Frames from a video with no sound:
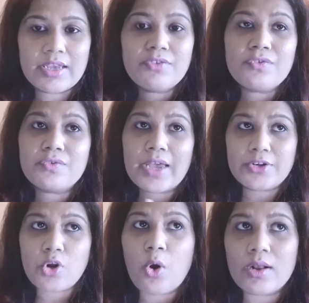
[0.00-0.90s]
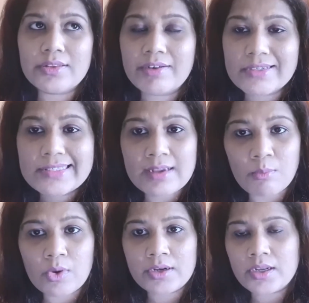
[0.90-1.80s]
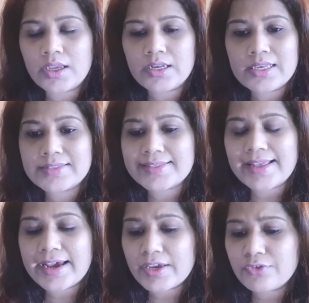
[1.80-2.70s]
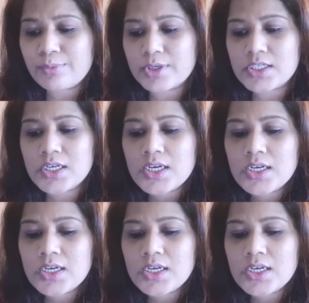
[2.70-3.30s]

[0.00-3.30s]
if at all there is someone in his life, but